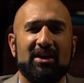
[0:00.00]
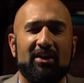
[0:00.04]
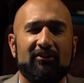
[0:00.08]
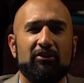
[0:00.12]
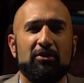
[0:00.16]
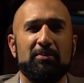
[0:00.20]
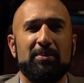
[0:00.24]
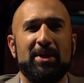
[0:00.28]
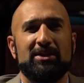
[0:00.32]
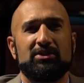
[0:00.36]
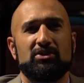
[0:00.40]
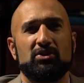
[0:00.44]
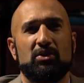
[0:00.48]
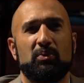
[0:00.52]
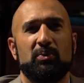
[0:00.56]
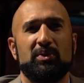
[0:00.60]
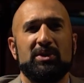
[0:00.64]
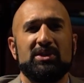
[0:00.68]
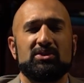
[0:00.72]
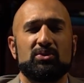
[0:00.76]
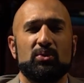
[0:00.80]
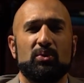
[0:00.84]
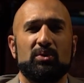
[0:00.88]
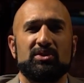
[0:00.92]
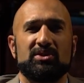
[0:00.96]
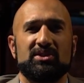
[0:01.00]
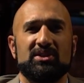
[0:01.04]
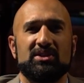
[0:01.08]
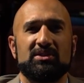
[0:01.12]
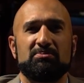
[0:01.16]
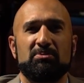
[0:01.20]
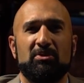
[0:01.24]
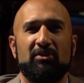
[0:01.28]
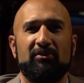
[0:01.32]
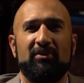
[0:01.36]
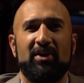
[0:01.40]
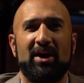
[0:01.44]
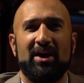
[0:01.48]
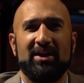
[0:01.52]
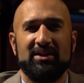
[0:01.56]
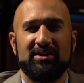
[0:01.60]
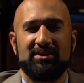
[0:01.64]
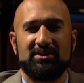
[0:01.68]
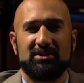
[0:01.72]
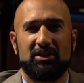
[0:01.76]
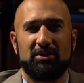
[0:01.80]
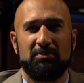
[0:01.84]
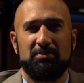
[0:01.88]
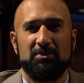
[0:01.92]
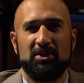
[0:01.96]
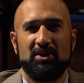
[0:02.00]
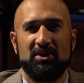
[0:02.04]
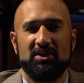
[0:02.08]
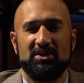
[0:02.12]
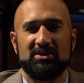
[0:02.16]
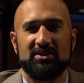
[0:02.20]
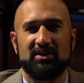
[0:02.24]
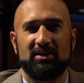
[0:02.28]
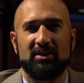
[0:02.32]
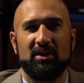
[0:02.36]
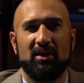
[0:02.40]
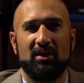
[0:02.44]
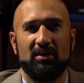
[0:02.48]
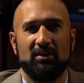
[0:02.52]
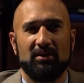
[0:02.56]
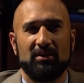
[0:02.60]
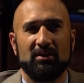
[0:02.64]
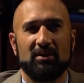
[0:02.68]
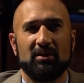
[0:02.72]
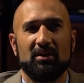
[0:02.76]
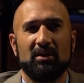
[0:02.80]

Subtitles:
governmental resources provided to communities of color.